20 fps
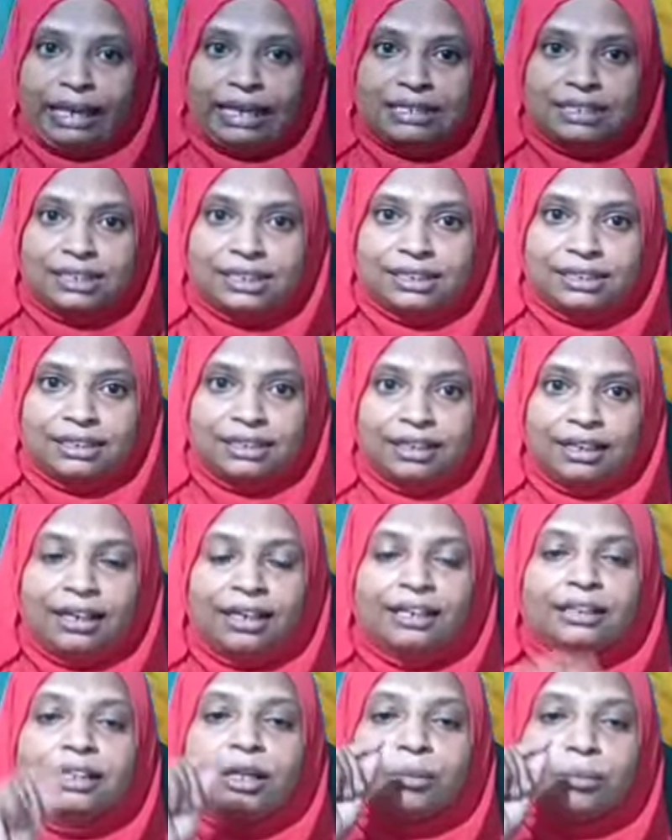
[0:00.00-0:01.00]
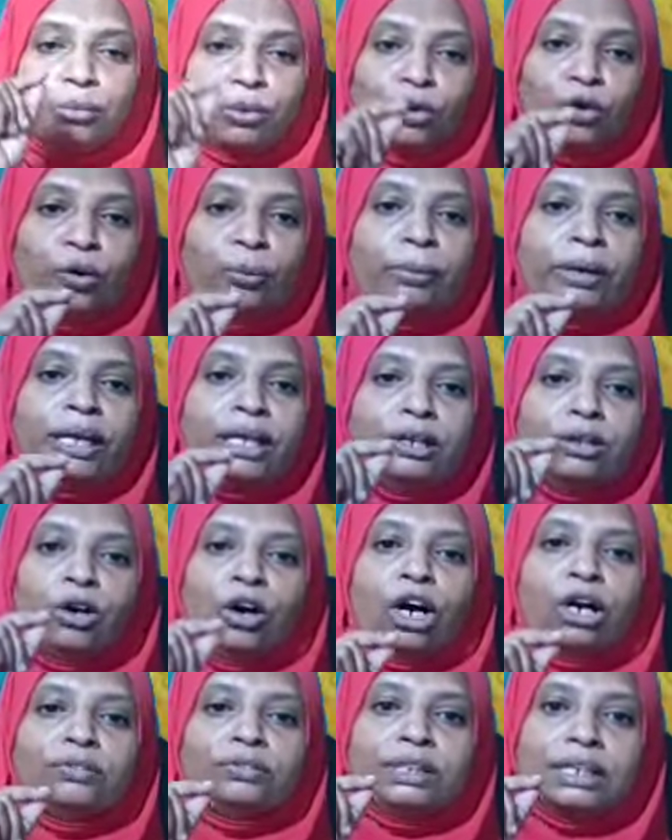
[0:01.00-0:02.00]
means the movement
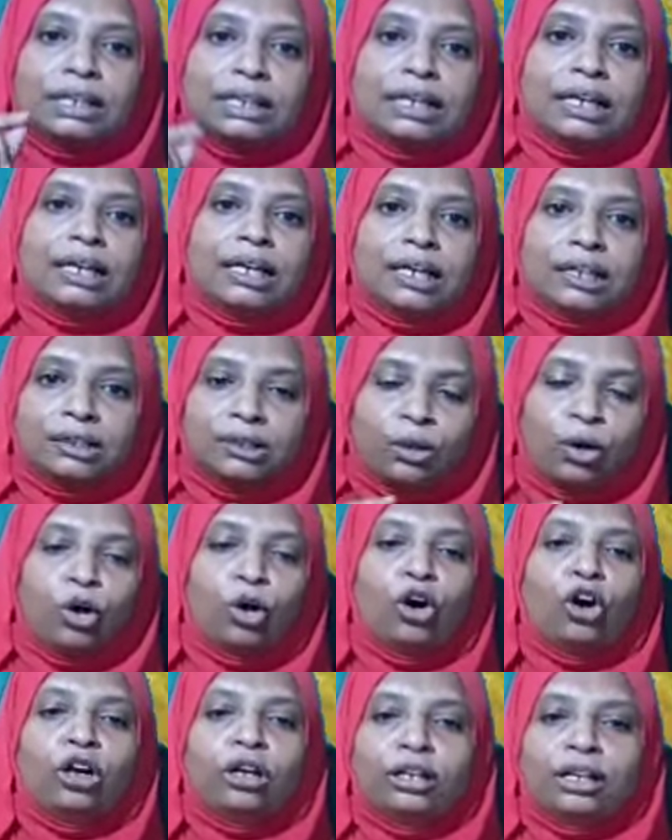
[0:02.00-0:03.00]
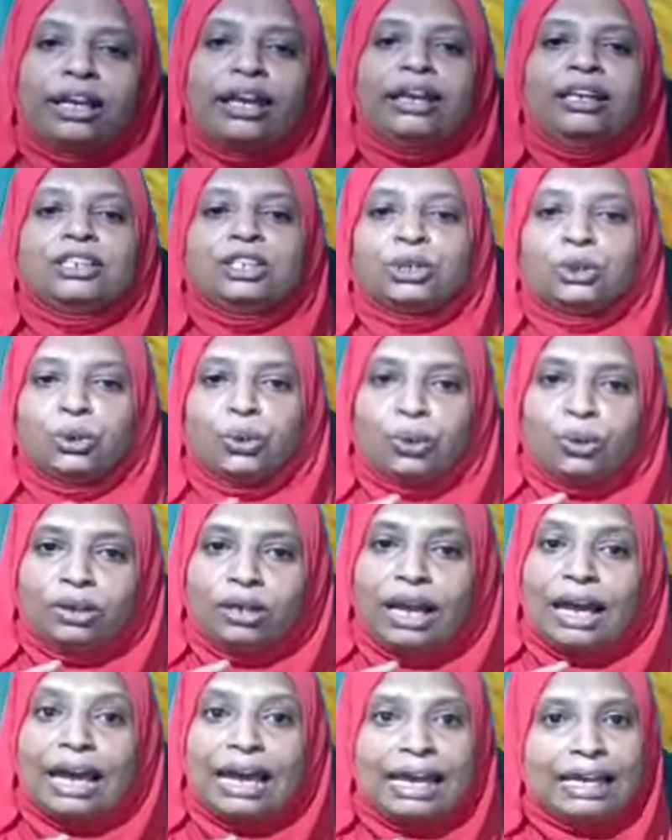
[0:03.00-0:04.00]
of the earth on its
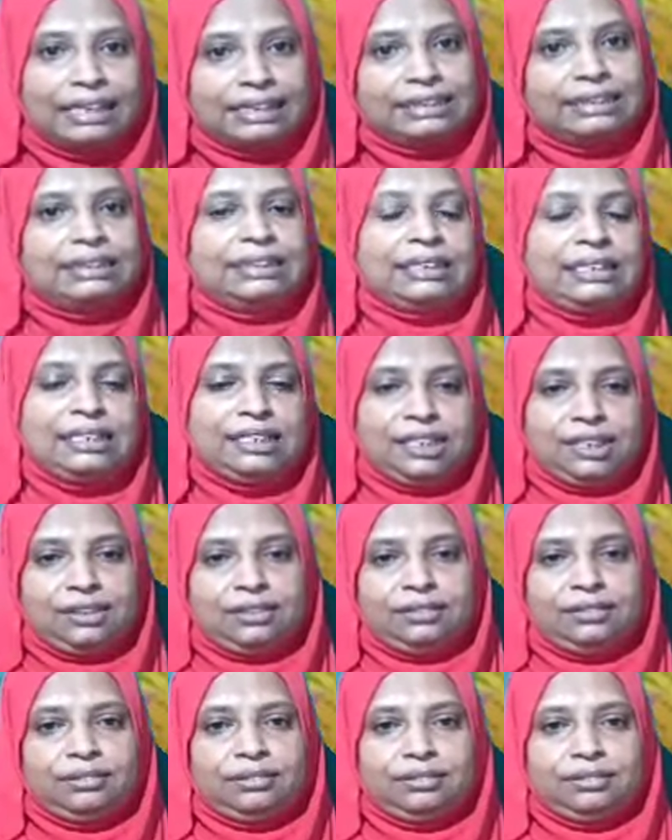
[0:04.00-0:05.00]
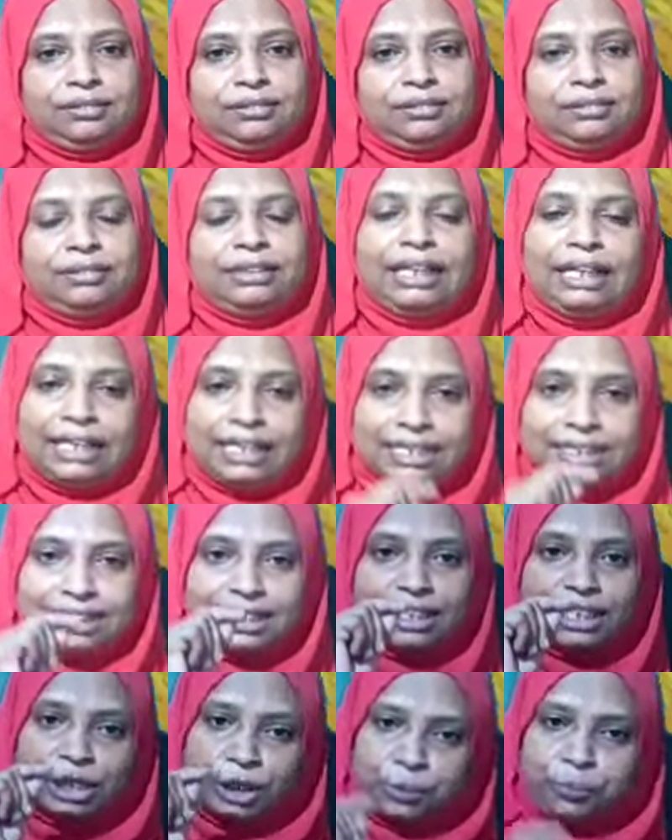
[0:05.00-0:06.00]
own axis. That is,
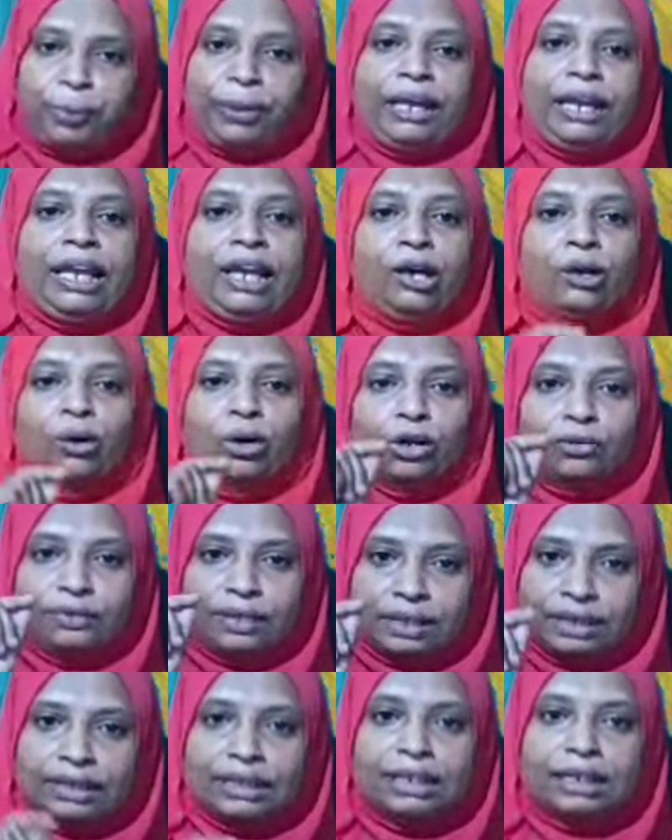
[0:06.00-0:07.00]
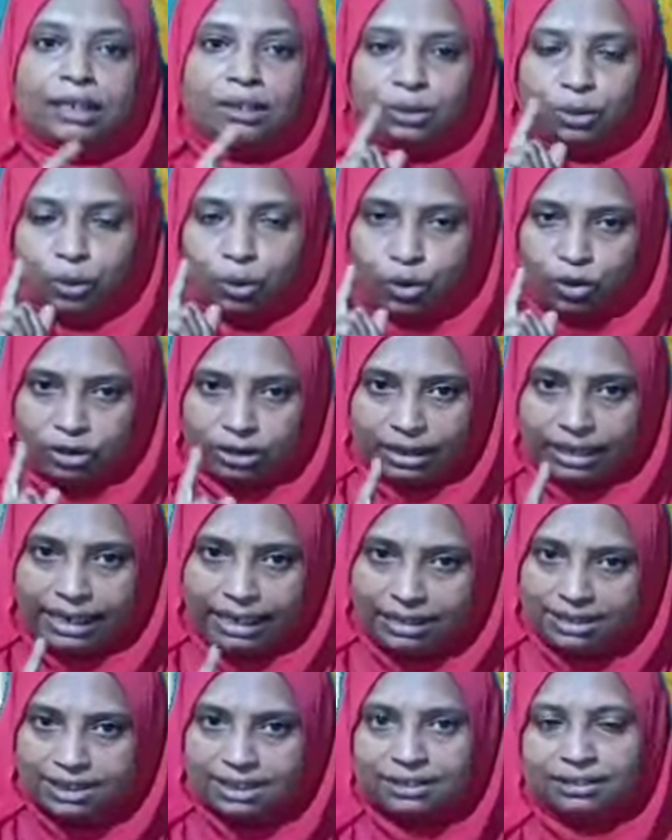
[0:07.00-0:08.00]
spinning of the earth on
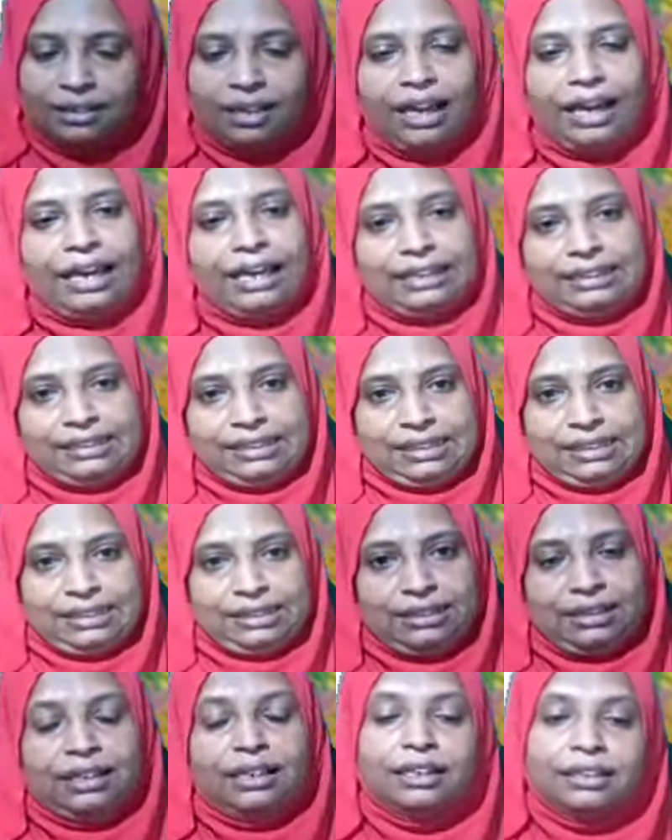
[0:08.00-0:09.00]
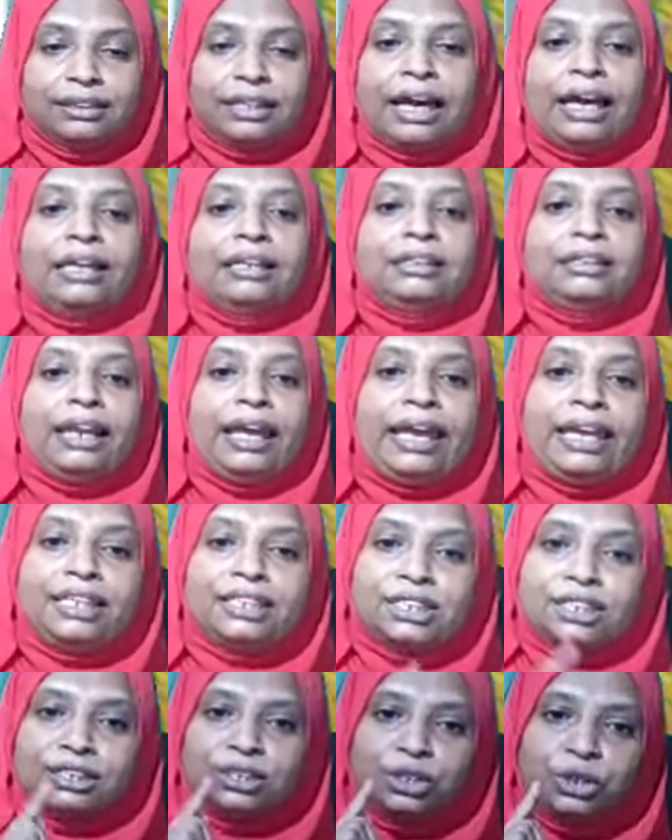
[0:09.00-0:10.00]
its axis. That
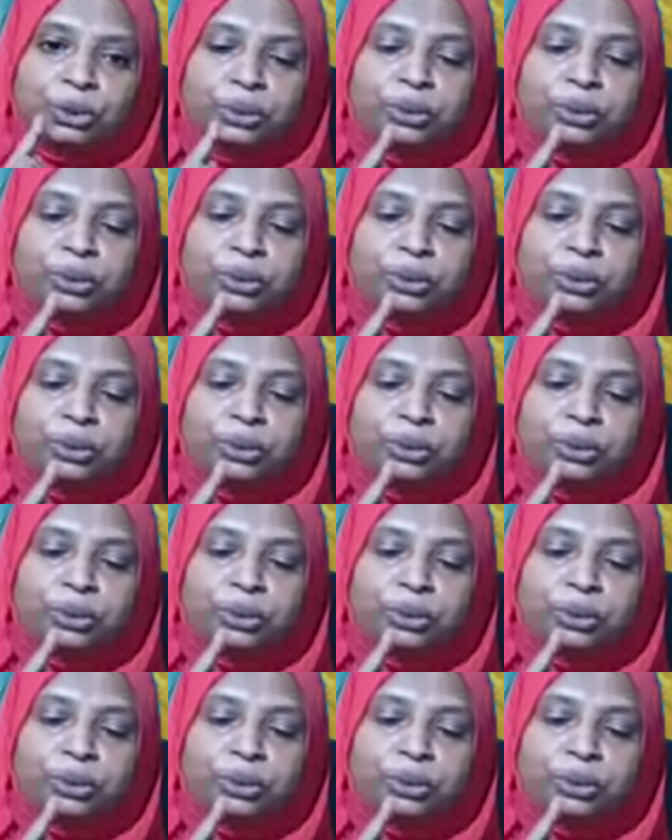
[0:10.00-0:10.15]
takes